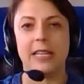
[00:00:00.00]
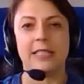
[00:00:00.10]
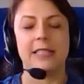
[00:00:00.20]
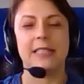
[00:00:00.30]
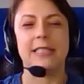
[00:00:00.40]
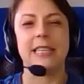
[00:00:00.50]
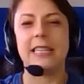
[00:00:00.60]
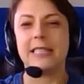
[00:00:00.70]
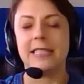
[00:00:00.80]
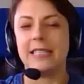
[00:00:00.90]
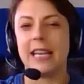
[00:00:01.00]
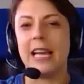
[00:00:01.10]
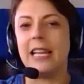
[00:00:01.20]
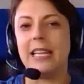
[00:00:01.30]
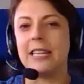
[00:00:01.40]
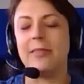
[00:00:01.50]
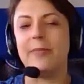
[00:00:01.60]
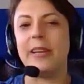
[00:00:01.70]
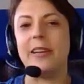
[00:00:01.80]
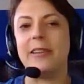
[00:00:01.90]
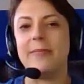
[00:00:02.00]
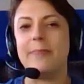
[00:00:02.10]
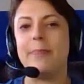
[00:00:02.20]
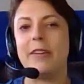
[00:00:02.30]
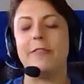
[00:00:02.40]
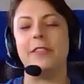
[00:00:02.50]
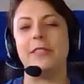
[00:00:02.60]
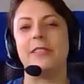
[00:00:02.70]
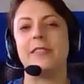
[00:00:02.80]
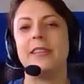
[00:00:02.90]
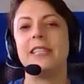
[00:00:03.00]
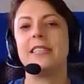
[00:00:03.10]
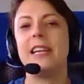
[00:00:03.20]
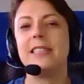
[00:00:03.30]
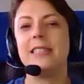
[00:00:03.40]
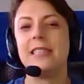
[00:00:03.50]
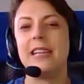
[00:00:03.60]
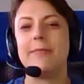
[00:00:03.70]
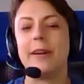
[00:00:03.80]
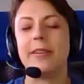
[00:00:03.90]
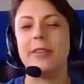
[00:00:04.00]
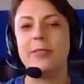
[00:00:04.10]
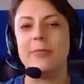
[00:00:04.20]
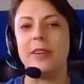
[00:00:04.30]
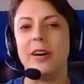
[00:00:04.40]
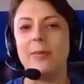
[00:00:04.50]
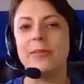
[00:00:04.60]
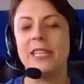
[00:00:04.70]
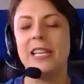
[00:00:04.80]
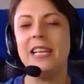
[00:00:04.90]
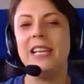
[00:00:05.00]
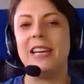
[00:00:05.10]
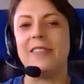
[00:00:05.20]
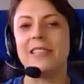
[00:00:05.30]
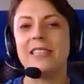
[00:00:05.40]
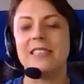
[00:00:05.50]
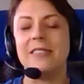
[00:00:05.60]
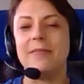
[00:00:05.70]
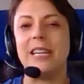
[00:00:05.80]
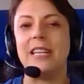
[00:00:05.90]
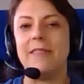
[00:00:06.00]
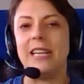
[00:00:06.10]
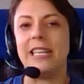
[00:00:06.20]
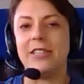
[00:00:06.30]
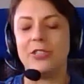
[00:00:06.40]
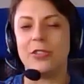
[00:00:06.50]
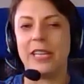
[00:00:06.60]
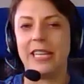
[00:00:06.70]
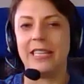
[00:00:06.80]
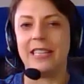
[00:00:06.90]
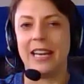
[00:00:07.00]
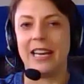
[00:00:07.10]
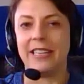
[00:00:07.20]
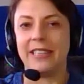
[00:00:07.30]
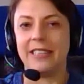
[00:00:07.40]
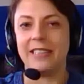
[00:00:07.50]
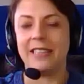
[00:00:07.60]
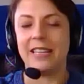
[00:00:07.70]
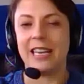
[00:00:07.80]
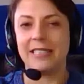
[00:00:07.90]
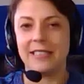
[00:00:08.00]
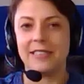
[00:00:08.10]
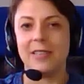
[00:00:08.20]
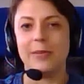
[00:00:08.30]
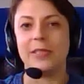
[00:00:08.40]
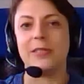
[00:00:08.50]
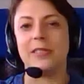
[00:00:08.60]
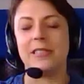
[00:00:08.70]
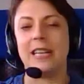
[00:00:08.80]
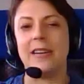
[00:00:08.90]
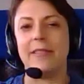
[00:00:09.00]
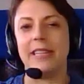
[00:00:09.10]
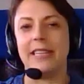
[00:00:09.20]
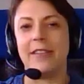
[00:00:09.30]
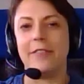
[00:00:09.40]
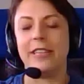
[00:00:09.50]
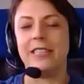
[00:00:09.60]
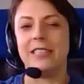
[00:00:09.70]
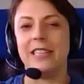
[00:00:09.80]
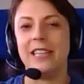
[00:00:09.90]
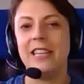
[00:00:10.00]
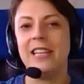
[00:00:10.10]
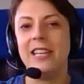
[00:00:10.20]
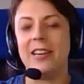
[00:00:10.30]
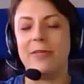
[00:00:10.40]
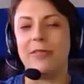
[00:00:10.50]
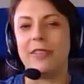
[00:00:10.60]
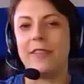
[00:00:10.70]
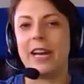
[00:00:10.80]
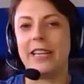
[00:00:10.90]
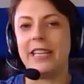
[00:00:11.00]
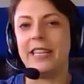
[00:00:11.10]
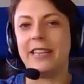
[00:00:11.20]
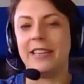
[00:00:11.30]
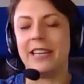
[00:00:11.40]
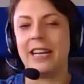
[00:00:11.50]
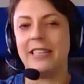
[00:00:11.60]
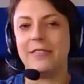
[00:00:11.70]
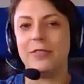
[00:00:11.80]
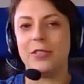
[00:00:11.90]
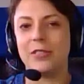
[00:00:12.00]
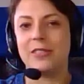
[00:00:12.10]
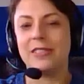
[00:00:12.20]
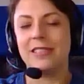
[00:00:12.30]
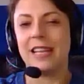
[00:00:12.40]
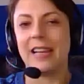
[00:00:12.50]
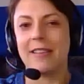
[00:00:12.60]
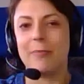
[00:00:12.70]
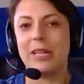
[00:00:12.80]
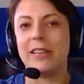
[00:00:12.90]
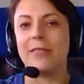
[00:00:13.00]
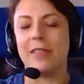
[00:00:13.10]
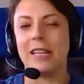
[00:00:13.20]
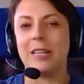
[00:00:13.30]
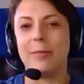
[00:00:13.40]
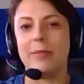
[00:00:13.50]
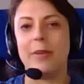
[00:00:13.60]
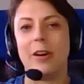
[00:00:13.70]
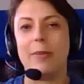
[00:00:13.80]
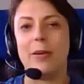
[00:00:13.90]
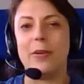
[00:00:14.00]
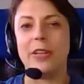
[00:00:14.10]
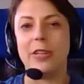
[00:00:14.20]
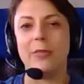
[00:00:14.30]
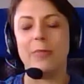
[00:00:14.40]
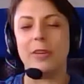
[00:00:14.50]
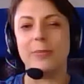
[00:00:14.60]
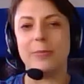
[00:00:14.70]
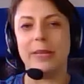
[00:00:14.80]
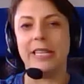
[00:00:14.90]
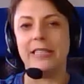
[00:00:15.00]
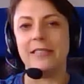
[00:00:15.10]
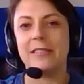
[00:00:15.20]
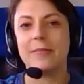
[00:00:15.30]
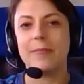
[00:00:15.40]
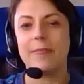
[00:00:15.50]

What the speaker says: I started to get a little bit baffled. So when I started to hear about HumanOps, I was actually really, really intrigued. And as it's always good to start with a definition, I wonder if Hannah, you can kind of just explain to us a little bit more about what HumanOps means.